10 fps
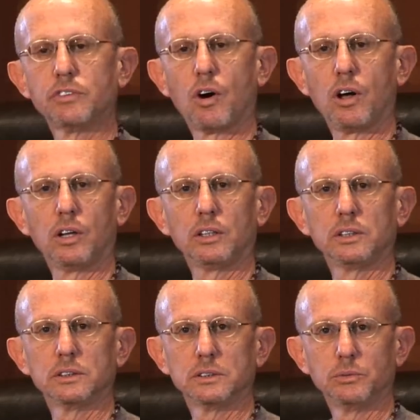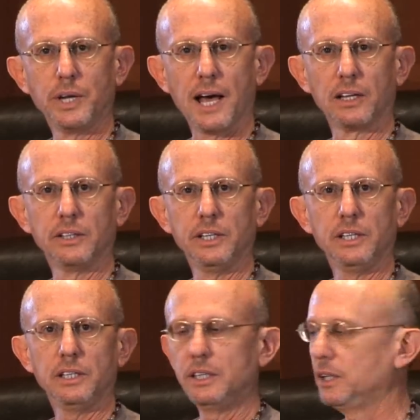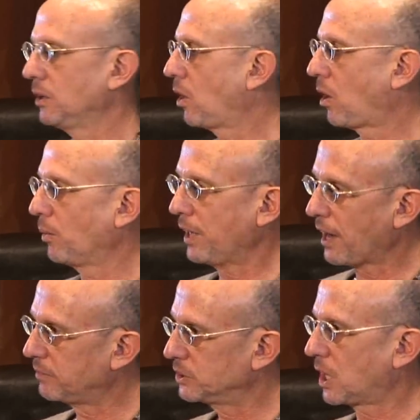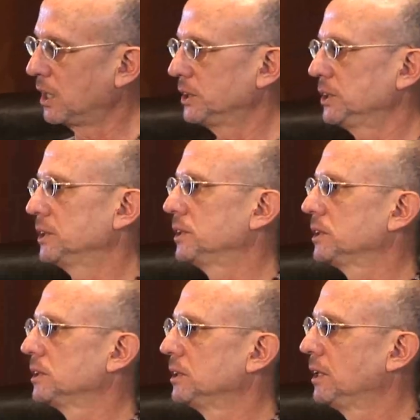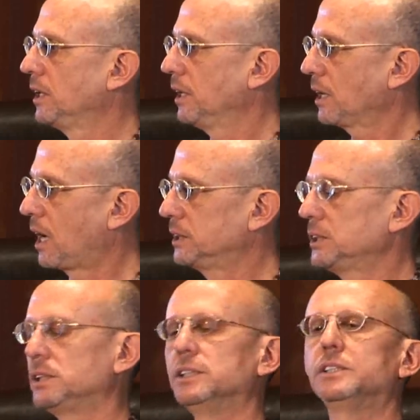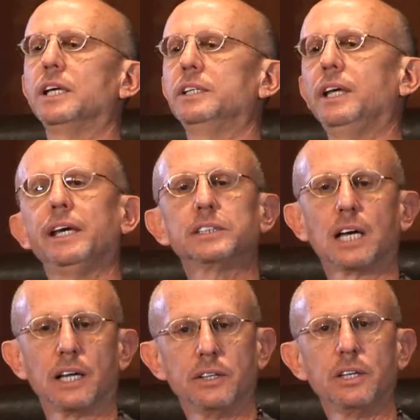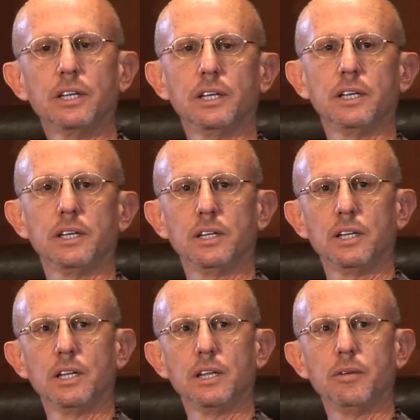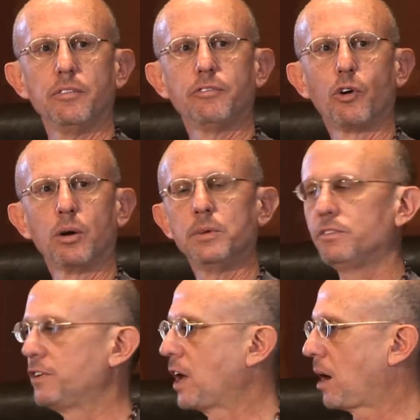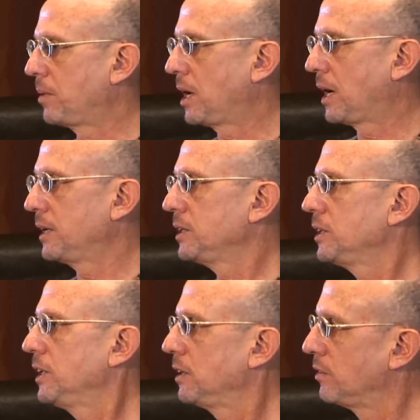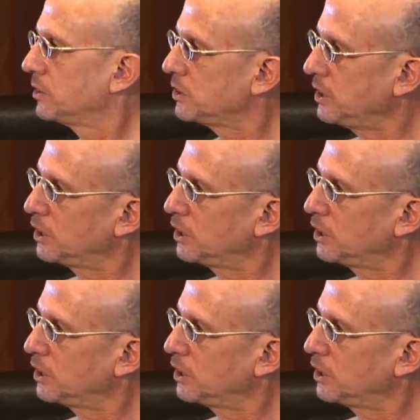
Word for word: all reality, all we have is consciousness. Consciousness then takes on form and phenomenon to give us the